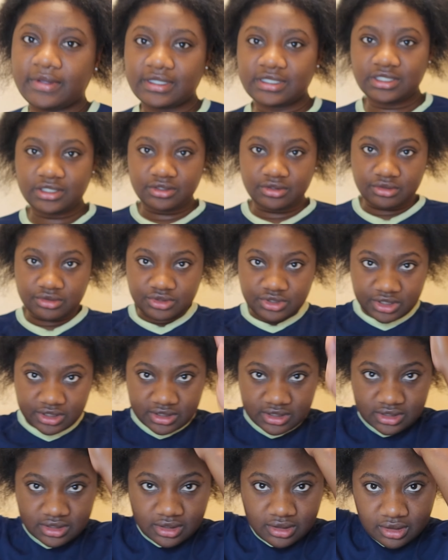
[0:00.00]
basically you
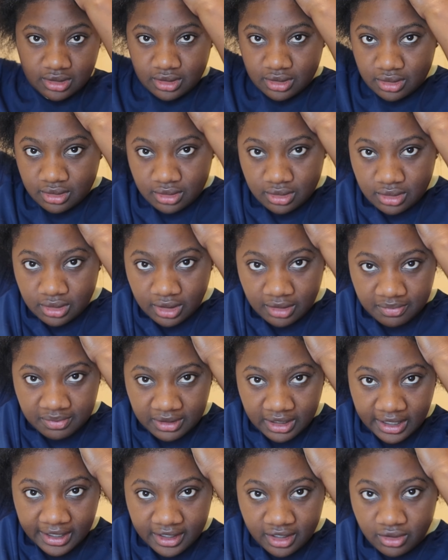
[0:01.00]
just
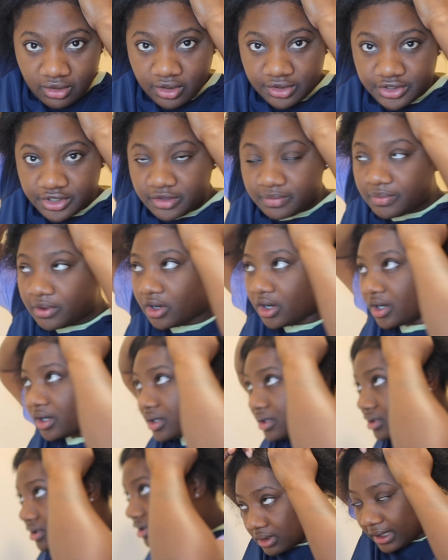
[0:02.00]
apply it on your
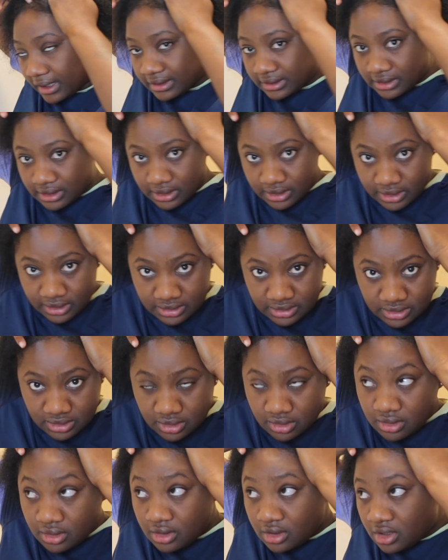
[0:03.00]
part like this
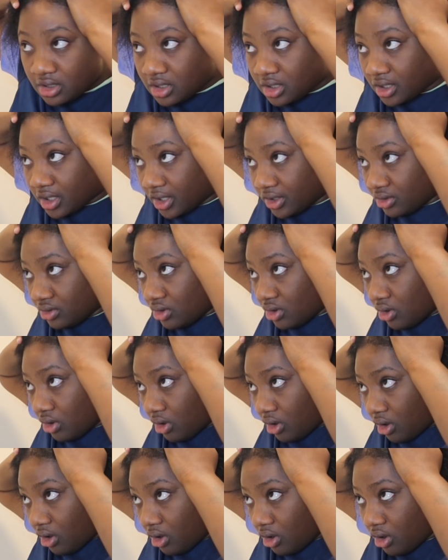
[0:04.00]
and you go
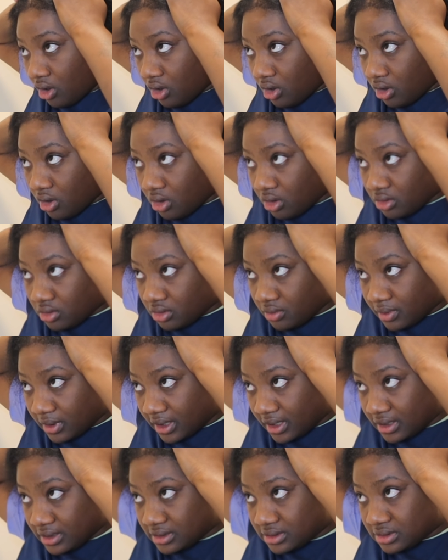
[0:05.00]
all the
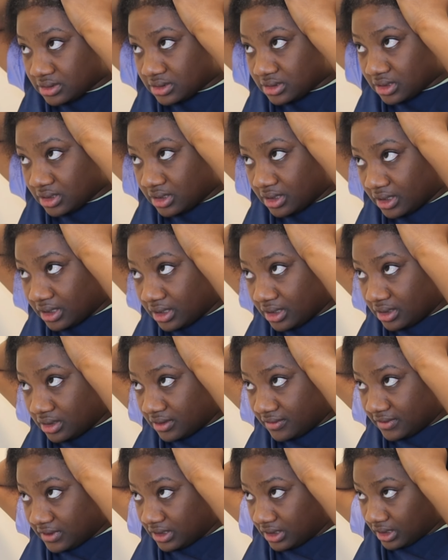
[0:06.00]
way to the end
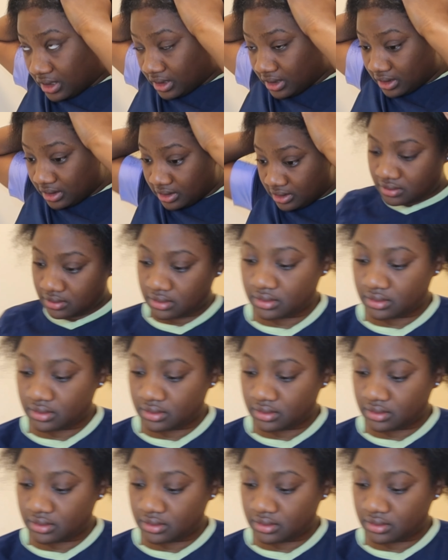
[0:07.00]
of the line.